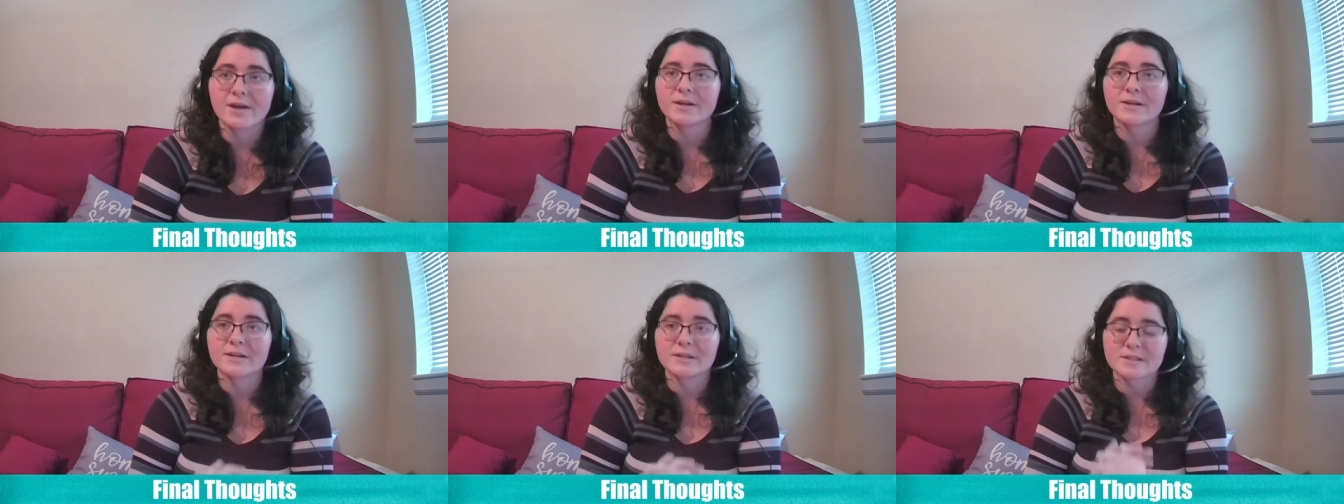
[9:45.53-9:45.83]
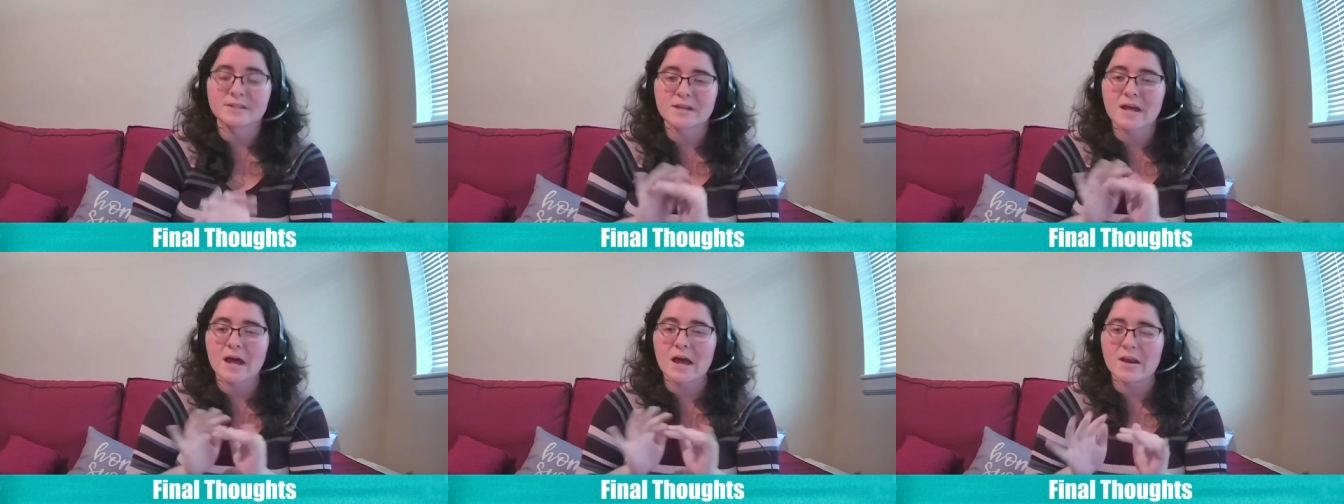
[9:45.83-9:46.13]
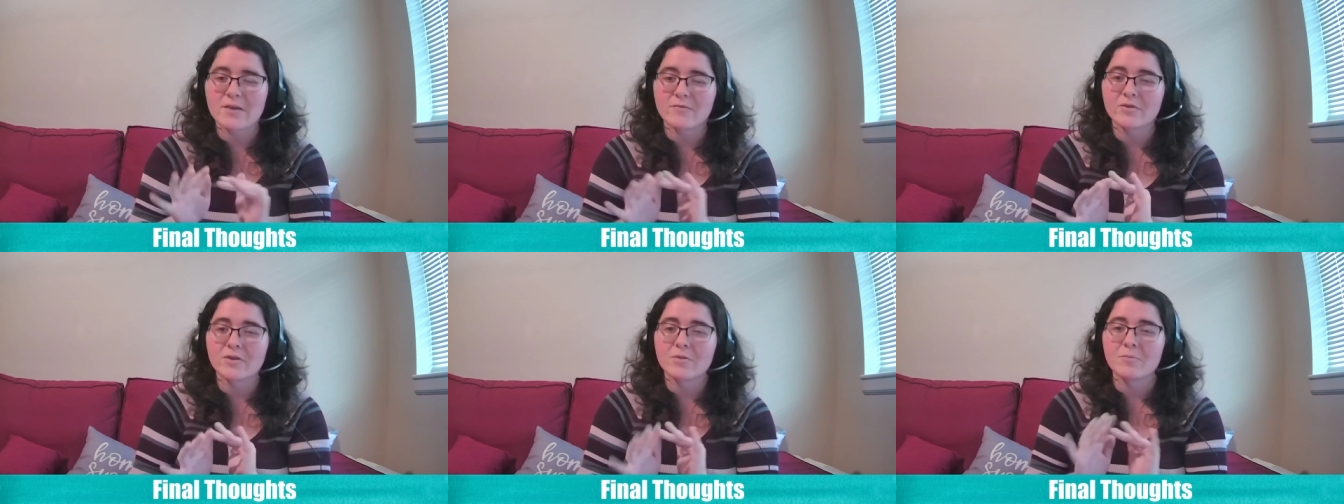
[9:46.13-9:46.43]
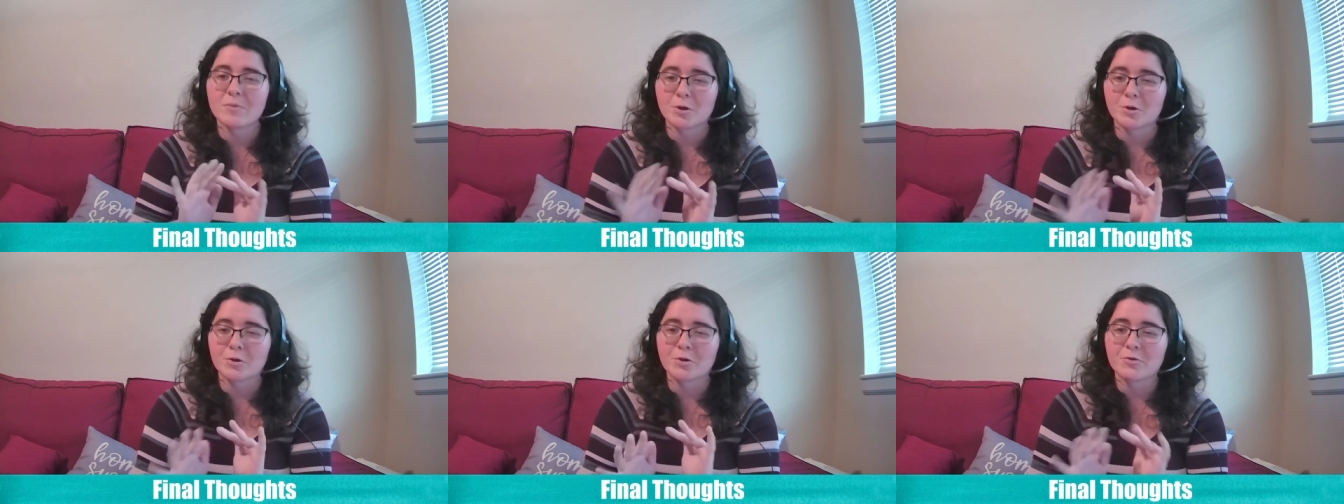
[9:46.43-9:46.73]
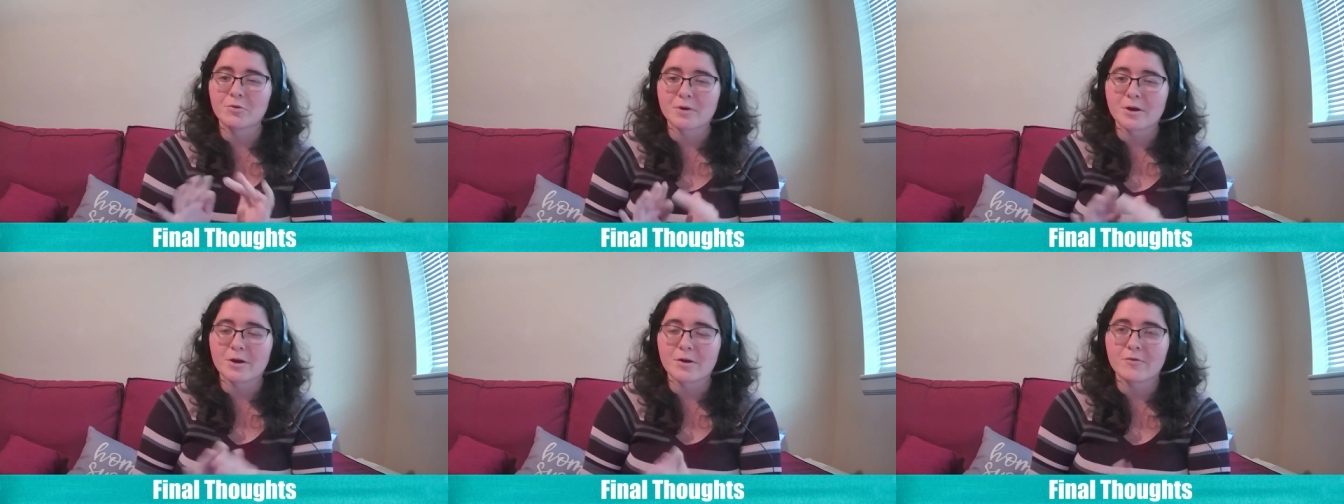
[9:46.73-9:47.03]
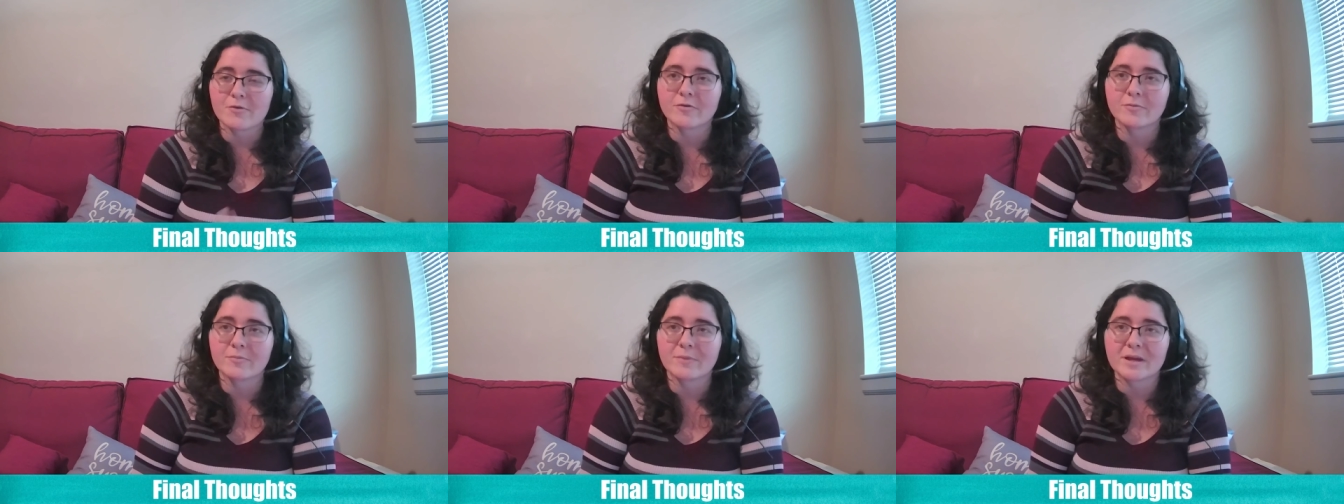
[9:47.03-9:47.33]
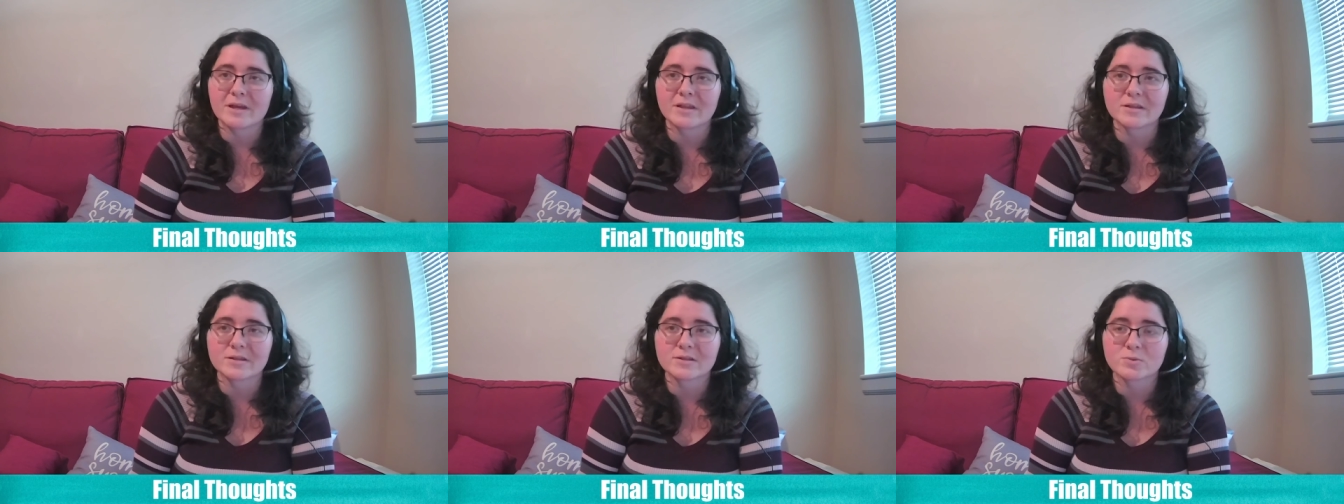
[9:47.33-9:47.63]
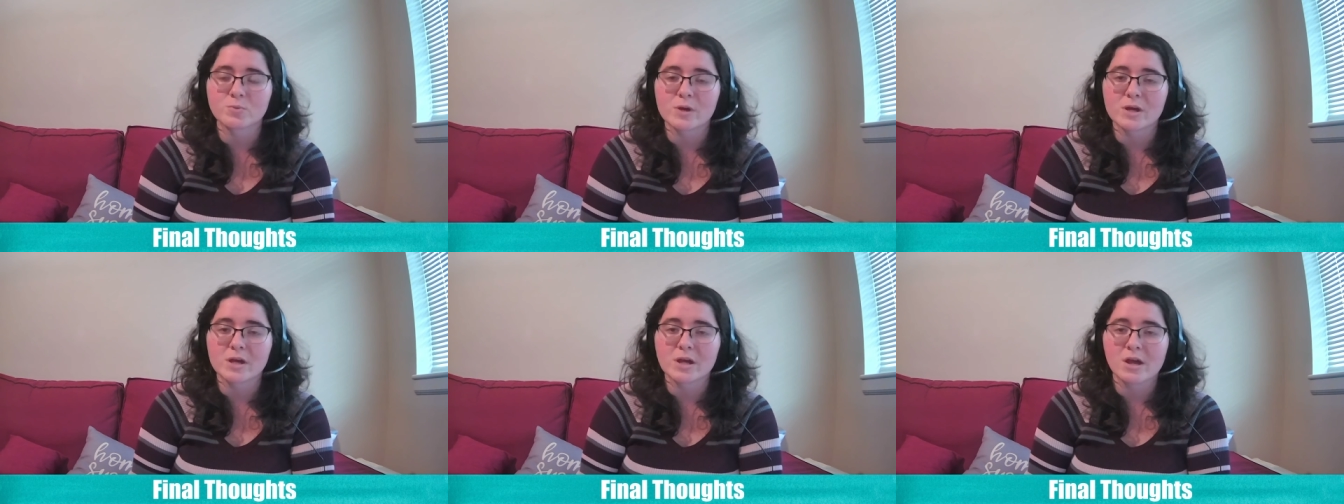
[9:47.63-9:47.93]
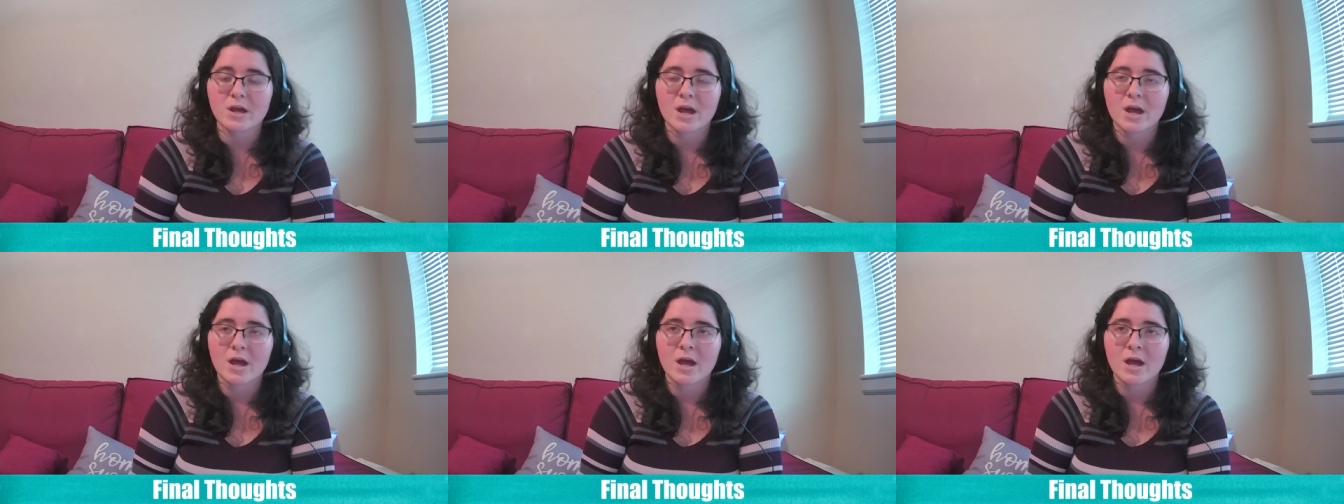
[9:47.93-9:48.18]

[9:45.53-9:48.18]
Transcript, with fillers: and it's kind of in the middle of the road for me this week.